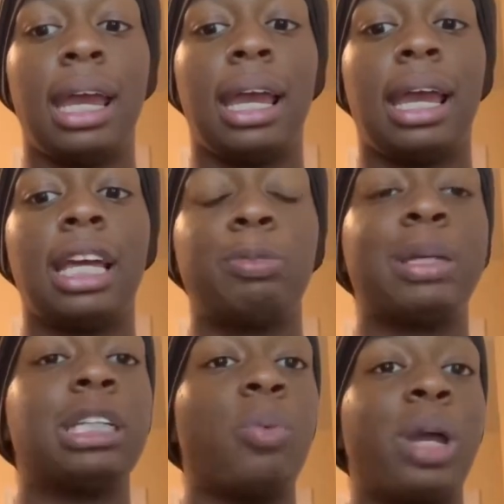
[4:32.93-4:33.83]

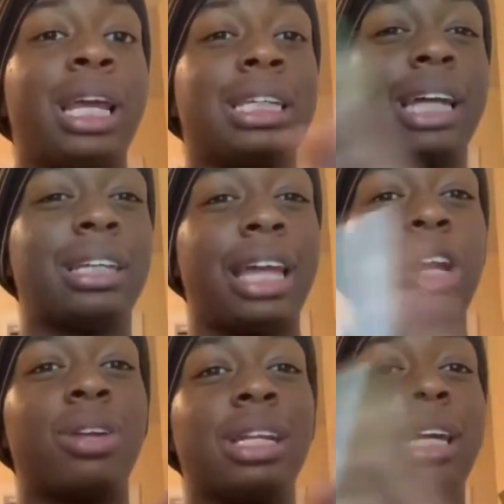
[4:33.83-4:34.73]
especially when it gets like
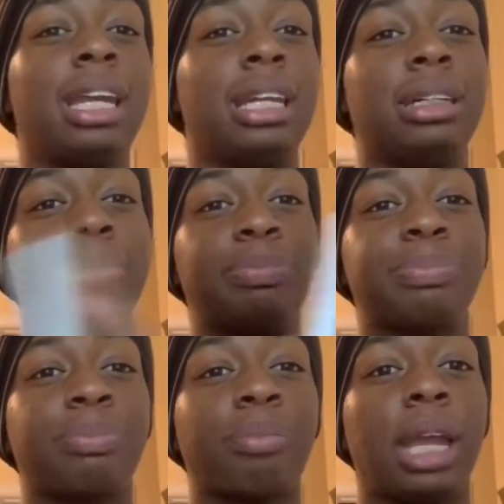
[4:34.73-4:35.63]
later in
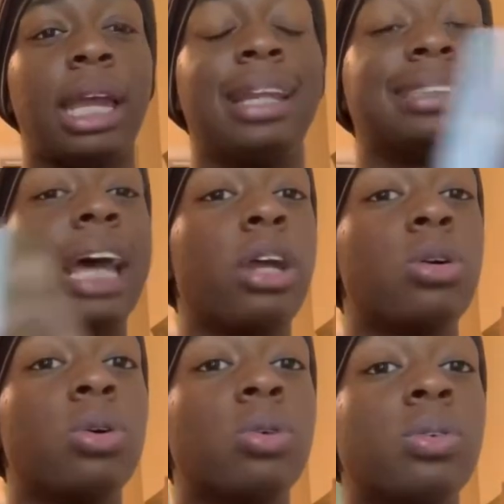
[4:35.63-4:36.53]
the
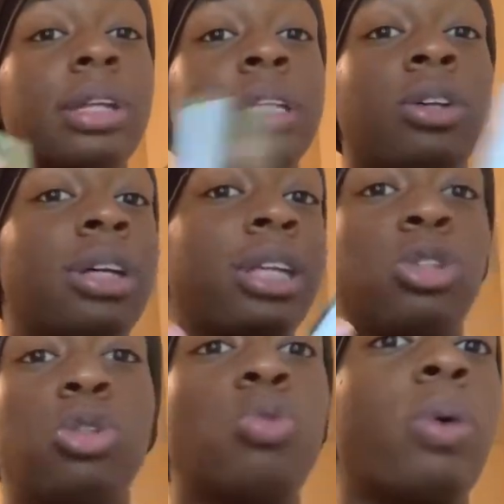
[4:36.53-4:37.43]
cycle. It's only like
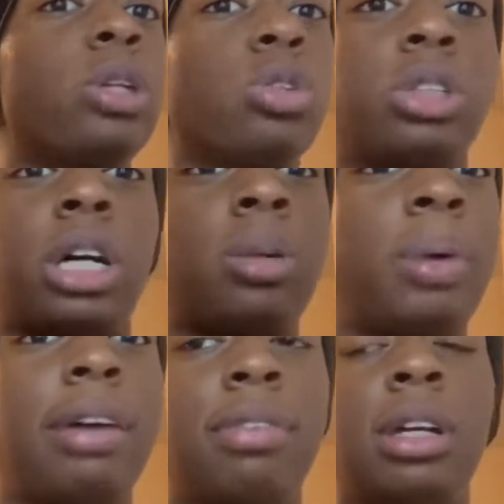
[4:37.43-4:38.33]
1 drill sergeant,
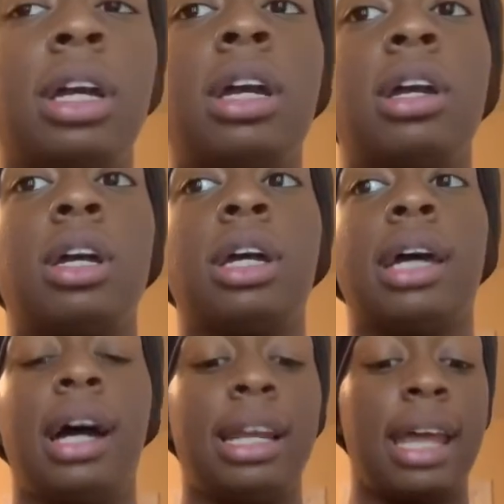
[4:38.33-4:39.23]
whatever,
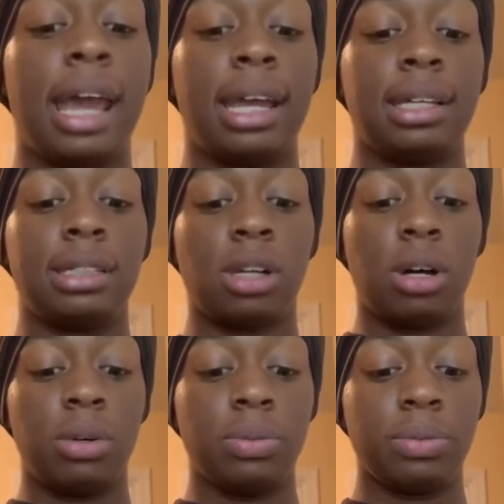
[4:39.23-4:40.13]
a day.
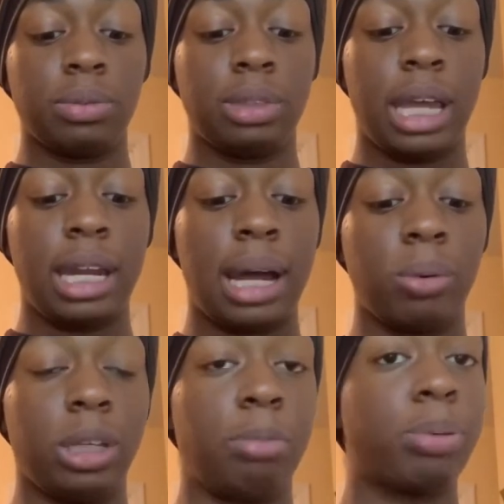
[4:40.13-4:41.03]
So they not
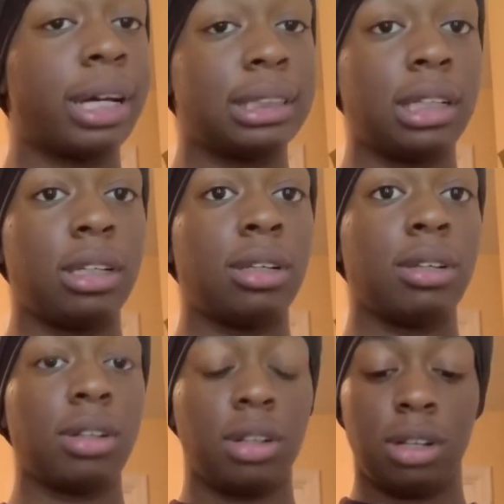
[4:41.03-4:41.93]
really pressing
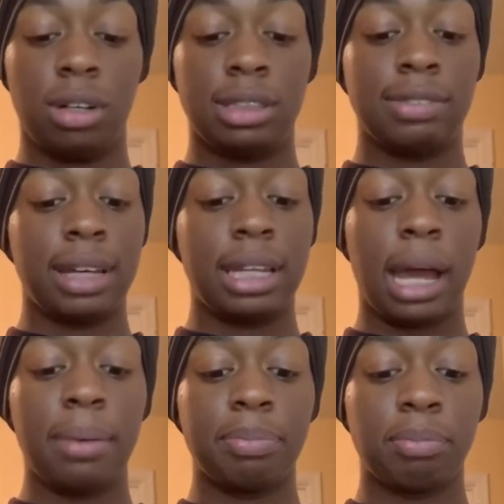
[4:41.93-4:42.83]
on stuff like
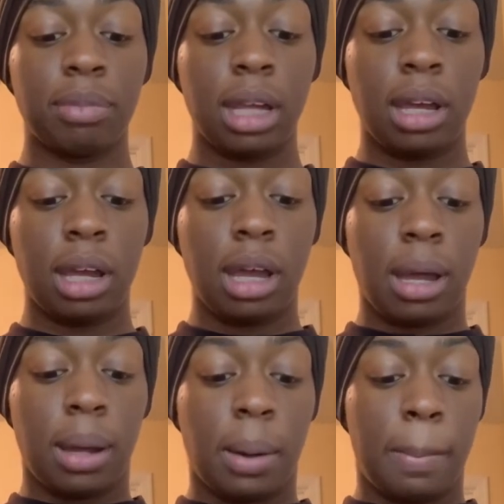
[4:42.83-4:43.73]
that.
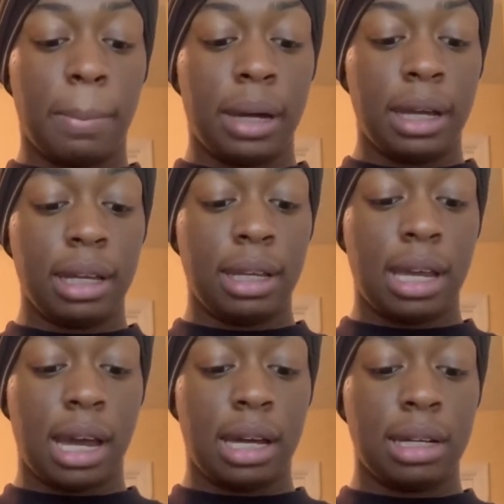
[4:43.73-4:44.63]
But
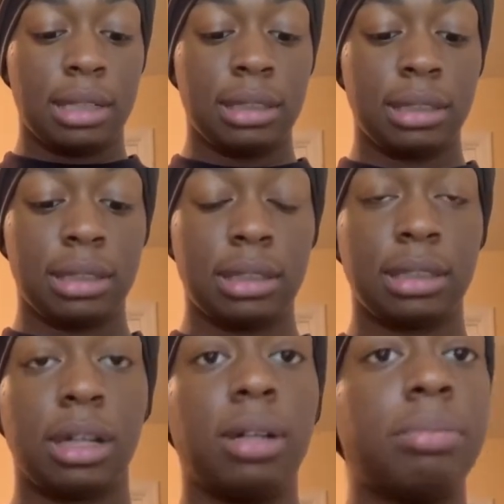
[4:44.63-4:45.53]
yeah,
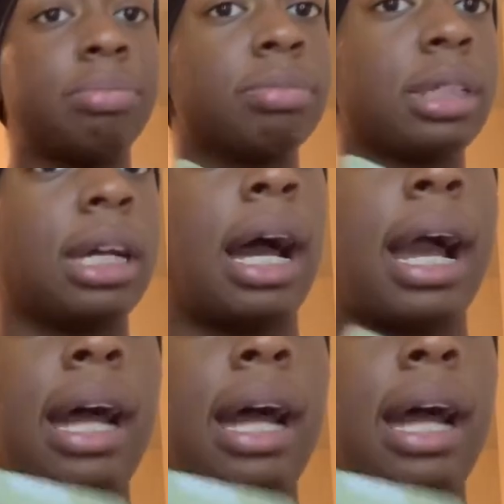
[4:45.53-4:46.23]
so I got